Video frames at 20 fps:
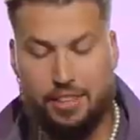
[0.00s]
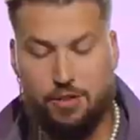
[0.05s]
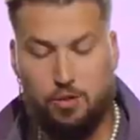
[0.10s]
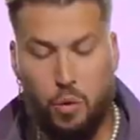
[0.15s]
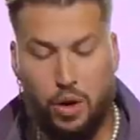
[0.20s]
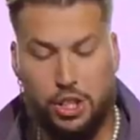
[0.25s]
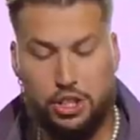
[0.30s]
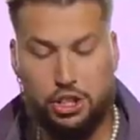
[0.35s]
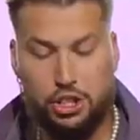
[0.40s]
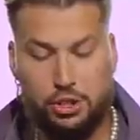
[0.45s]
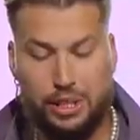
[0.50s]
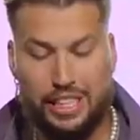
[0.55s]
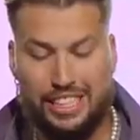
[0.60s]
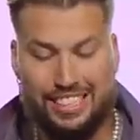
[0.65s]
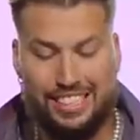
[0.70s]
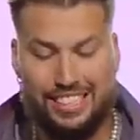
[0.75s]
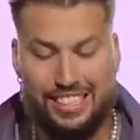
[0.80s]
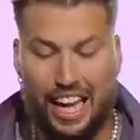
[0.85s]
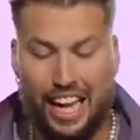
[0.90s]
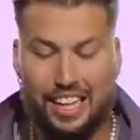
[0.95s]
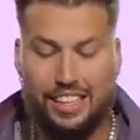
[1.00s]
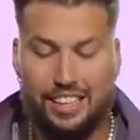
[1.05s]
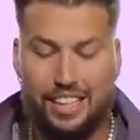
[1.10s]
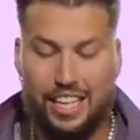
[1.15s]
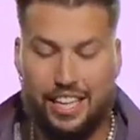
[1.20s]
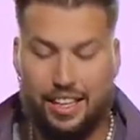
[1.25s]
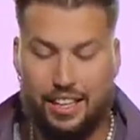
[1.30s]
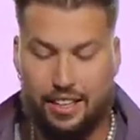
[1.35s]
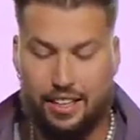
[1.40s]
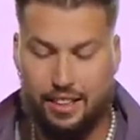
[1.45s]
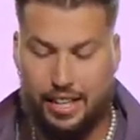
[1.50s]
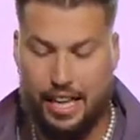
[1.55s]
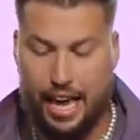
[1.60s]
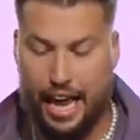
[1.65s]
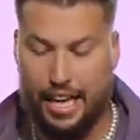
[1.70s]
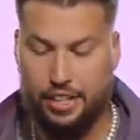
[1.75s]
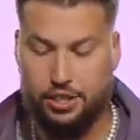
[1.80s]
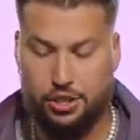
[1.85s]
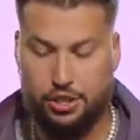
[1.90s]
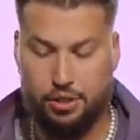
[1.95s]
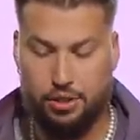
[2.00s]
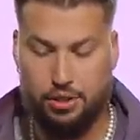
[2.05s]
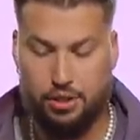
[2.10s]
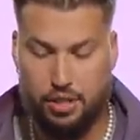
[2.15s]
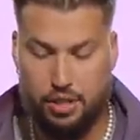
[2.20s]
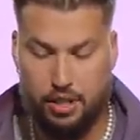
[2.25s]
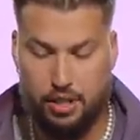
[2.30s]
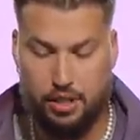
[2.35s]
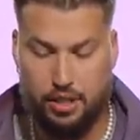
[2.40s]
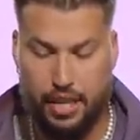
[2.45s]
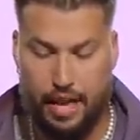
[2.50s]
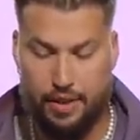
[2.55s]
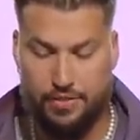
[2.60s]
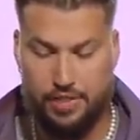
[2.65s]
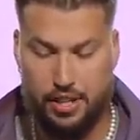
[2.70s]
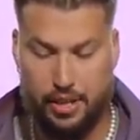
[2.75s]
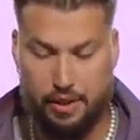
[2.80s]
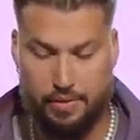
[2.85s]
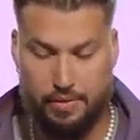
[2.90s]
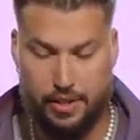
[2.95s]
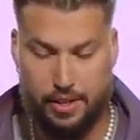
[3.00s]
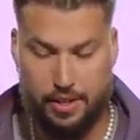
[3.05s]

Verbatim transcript: of one street, suddenly the angel left him.